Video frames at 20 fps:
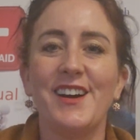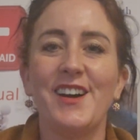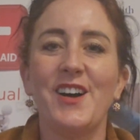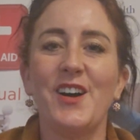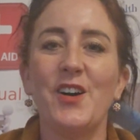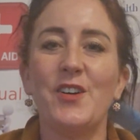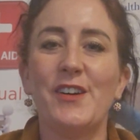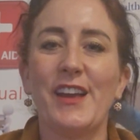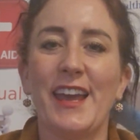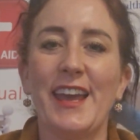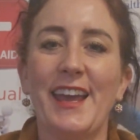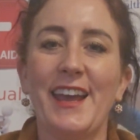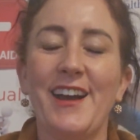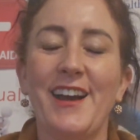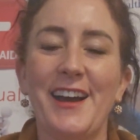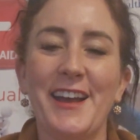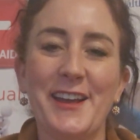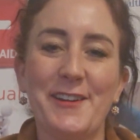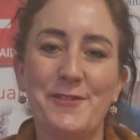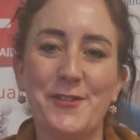Okay,
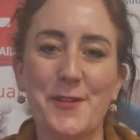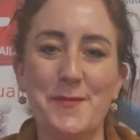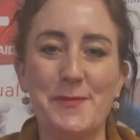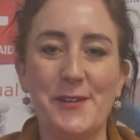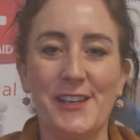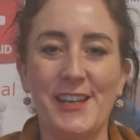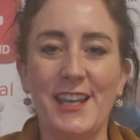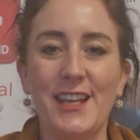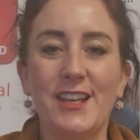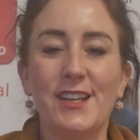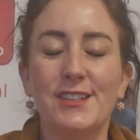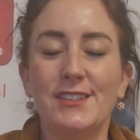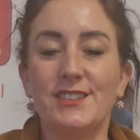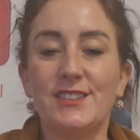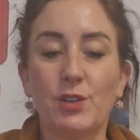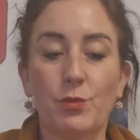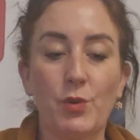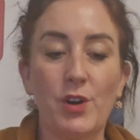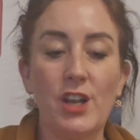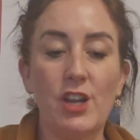hi everybody. So
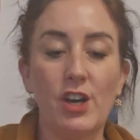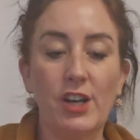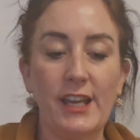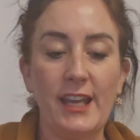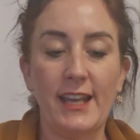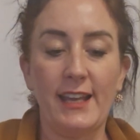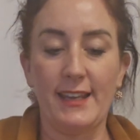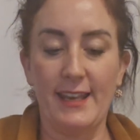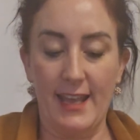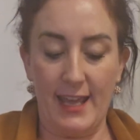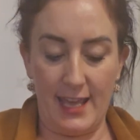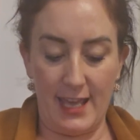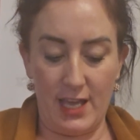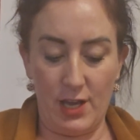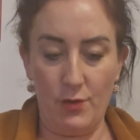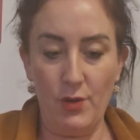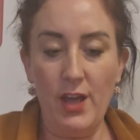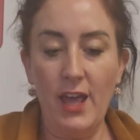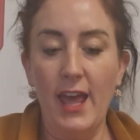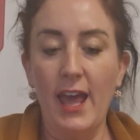we're looking
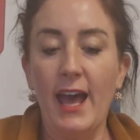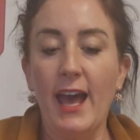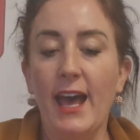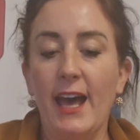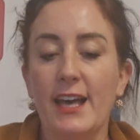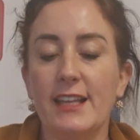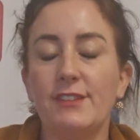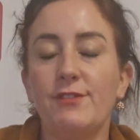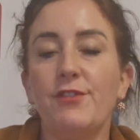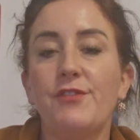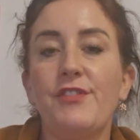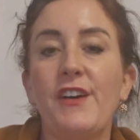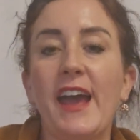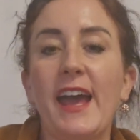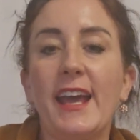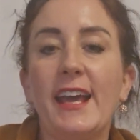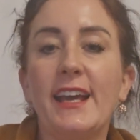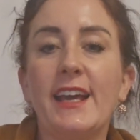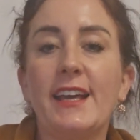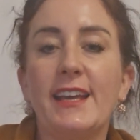now at phecc
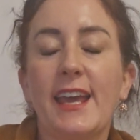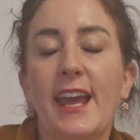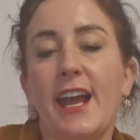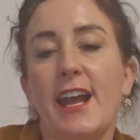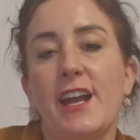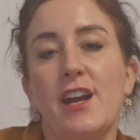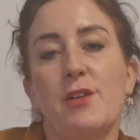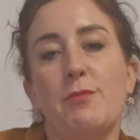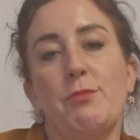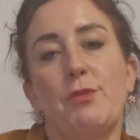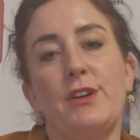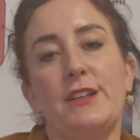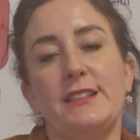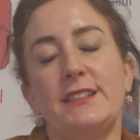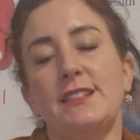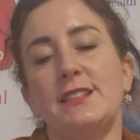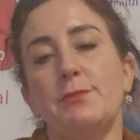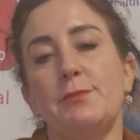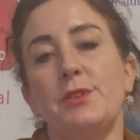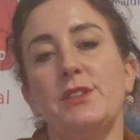care
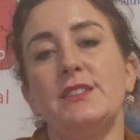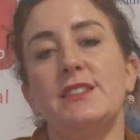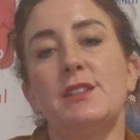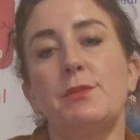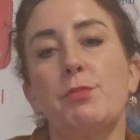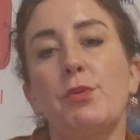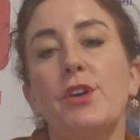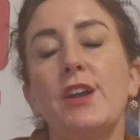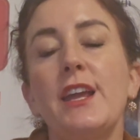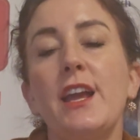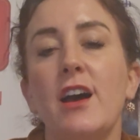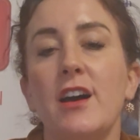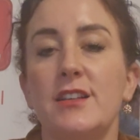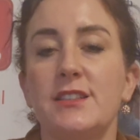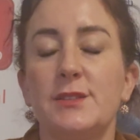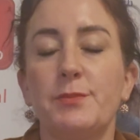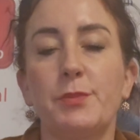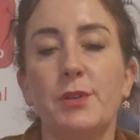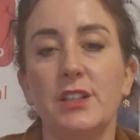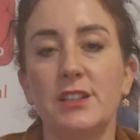principles, the
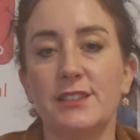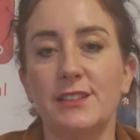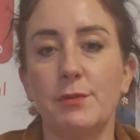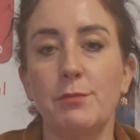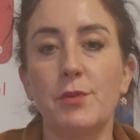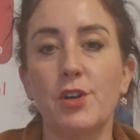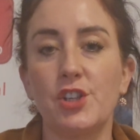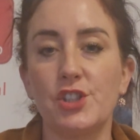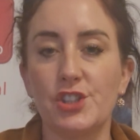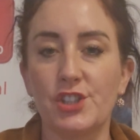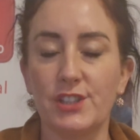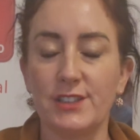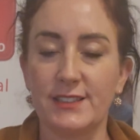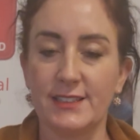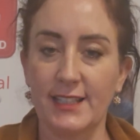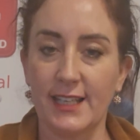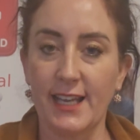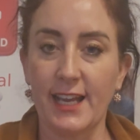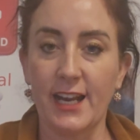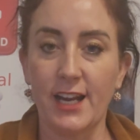Pre-Hospitals Emergency
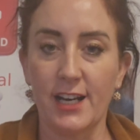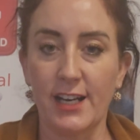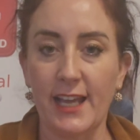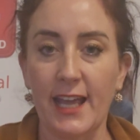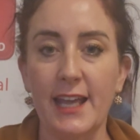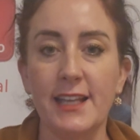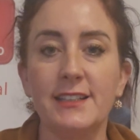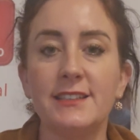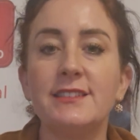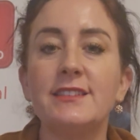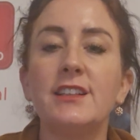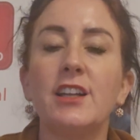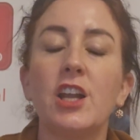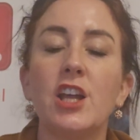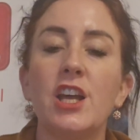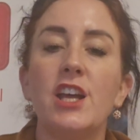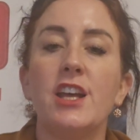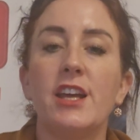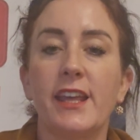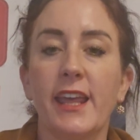Care Council
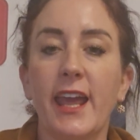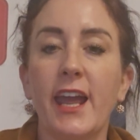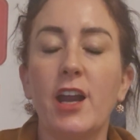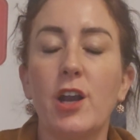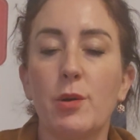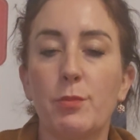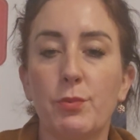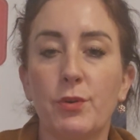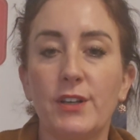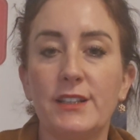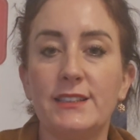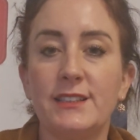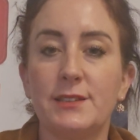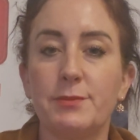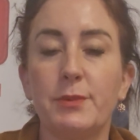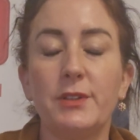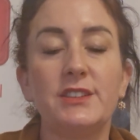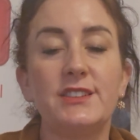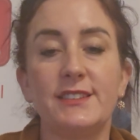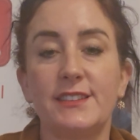care
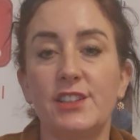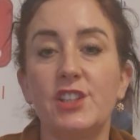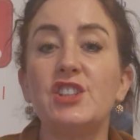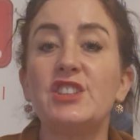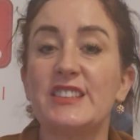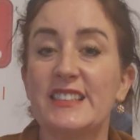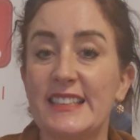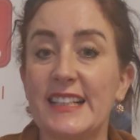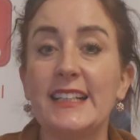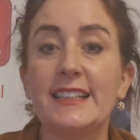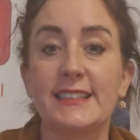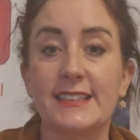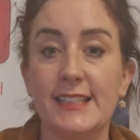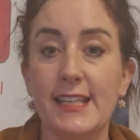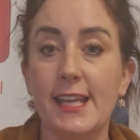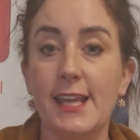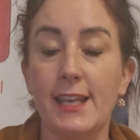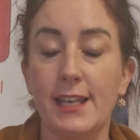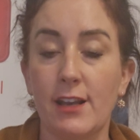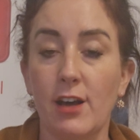principles, and there's
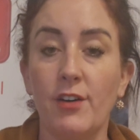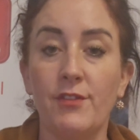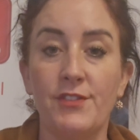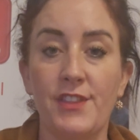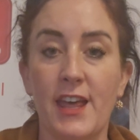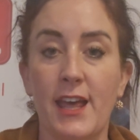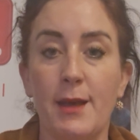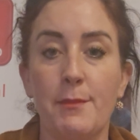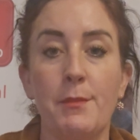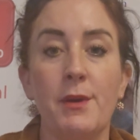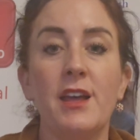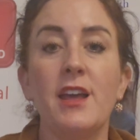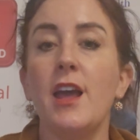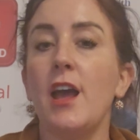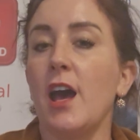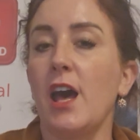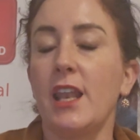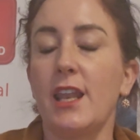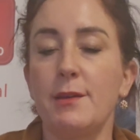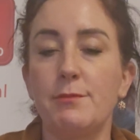16 of them,
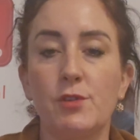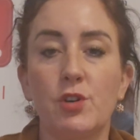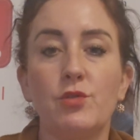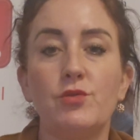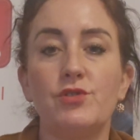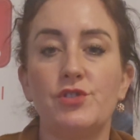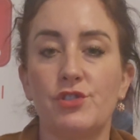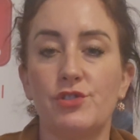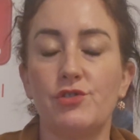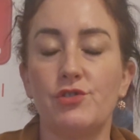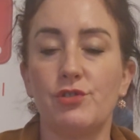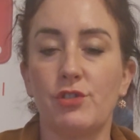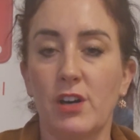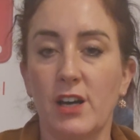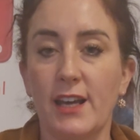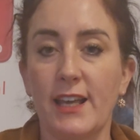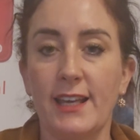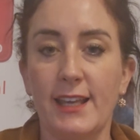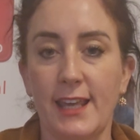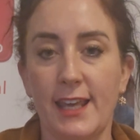and I'm going to try
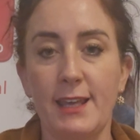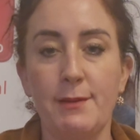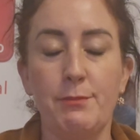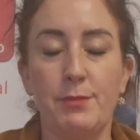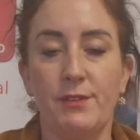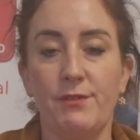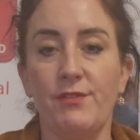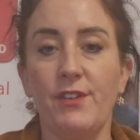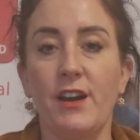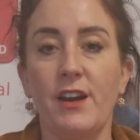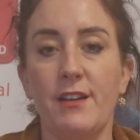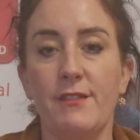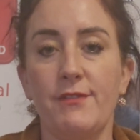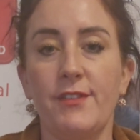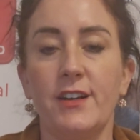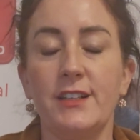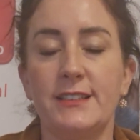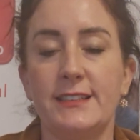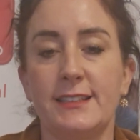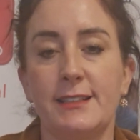and keep it very,
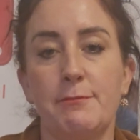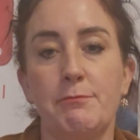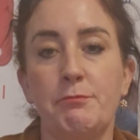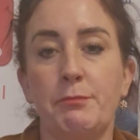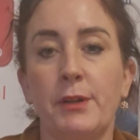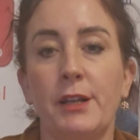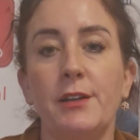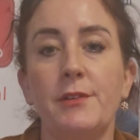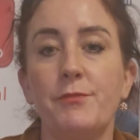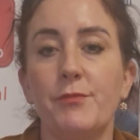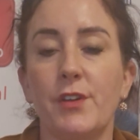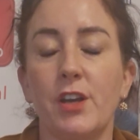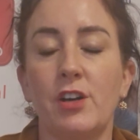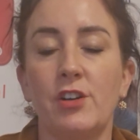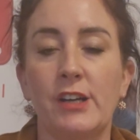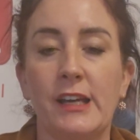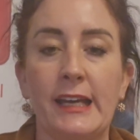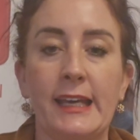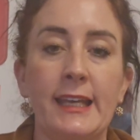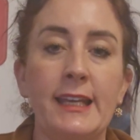very simple,
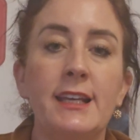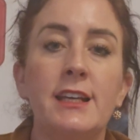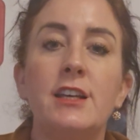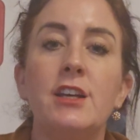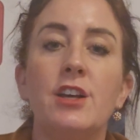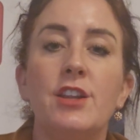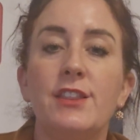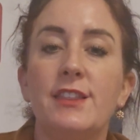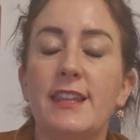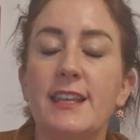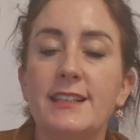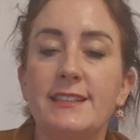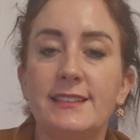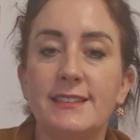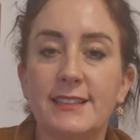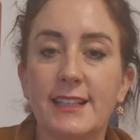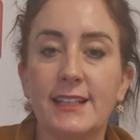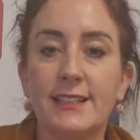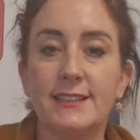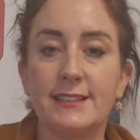okay? These
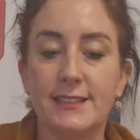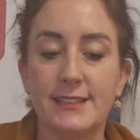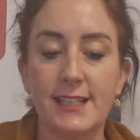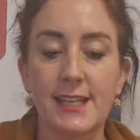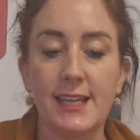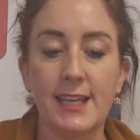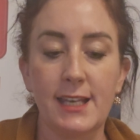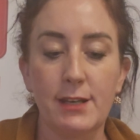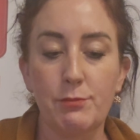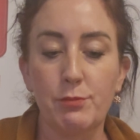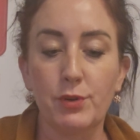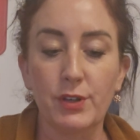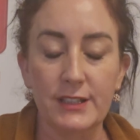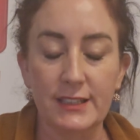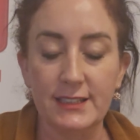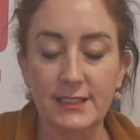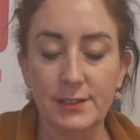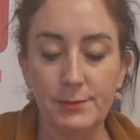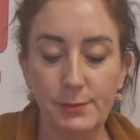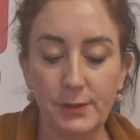16
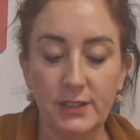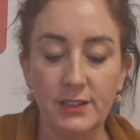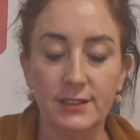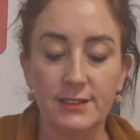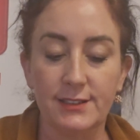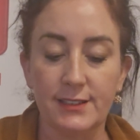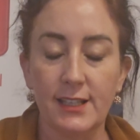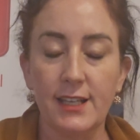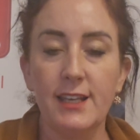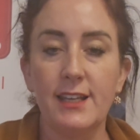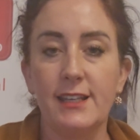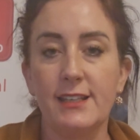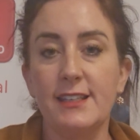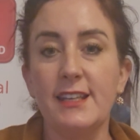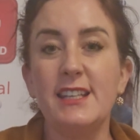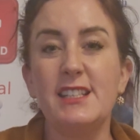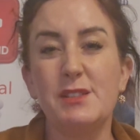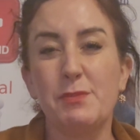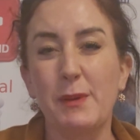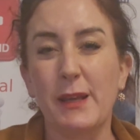principles
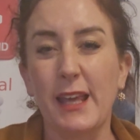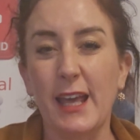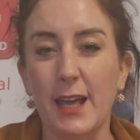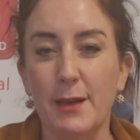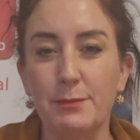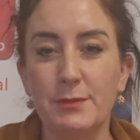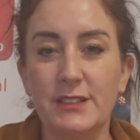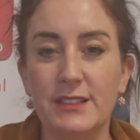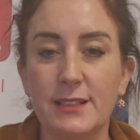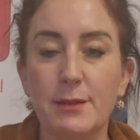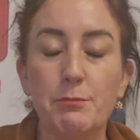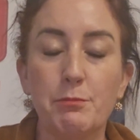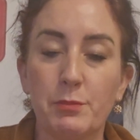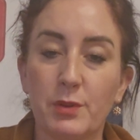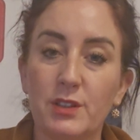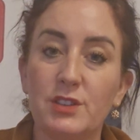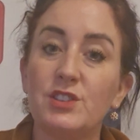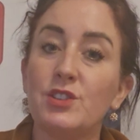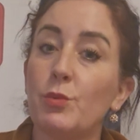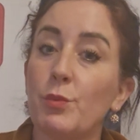need to be kept simple
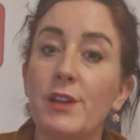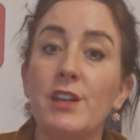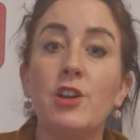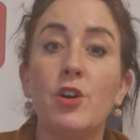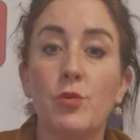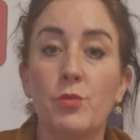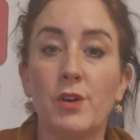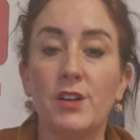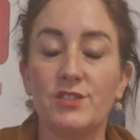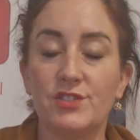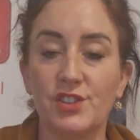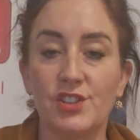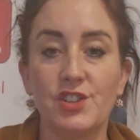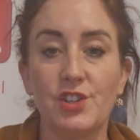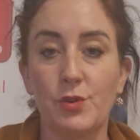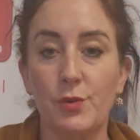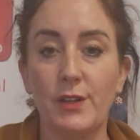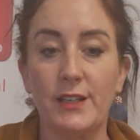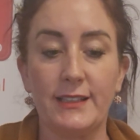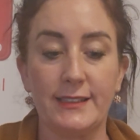so we know what to
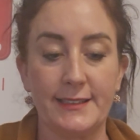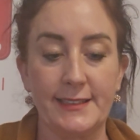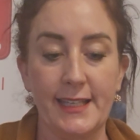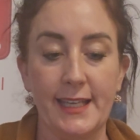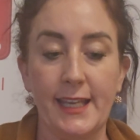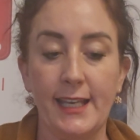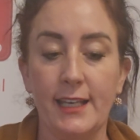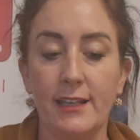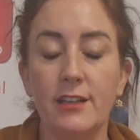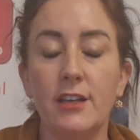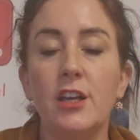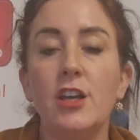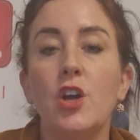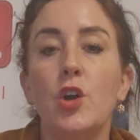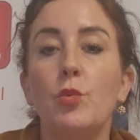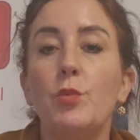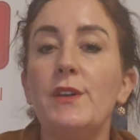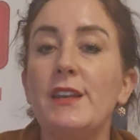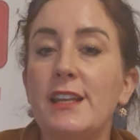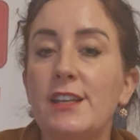do at a scene.
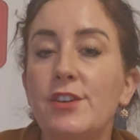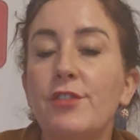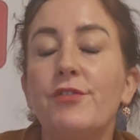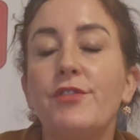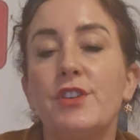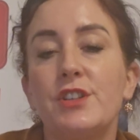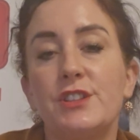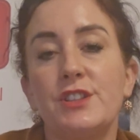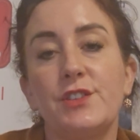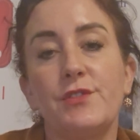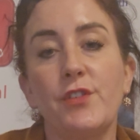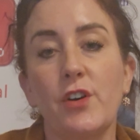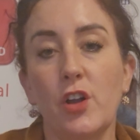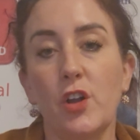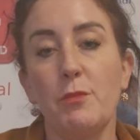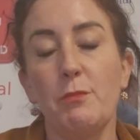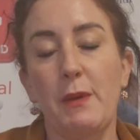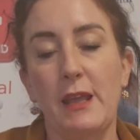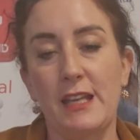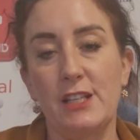We need to first of all
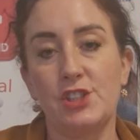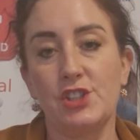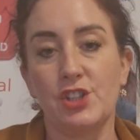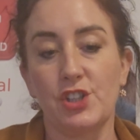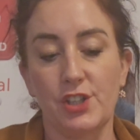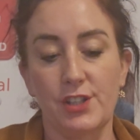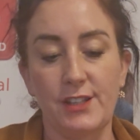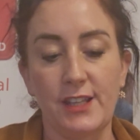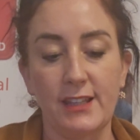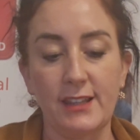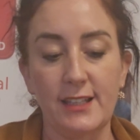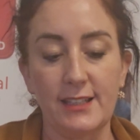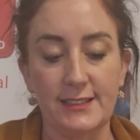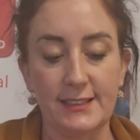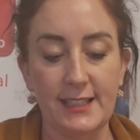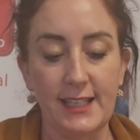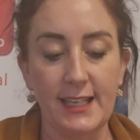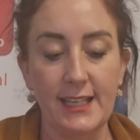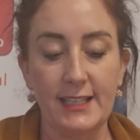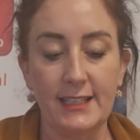make sure that the
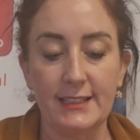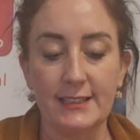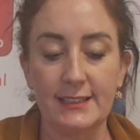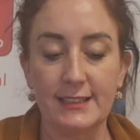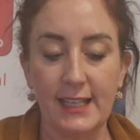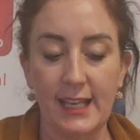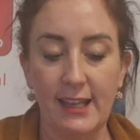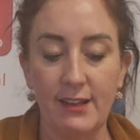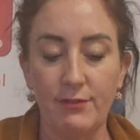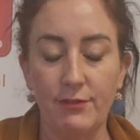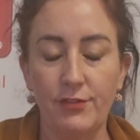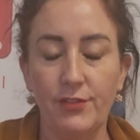scene is safe.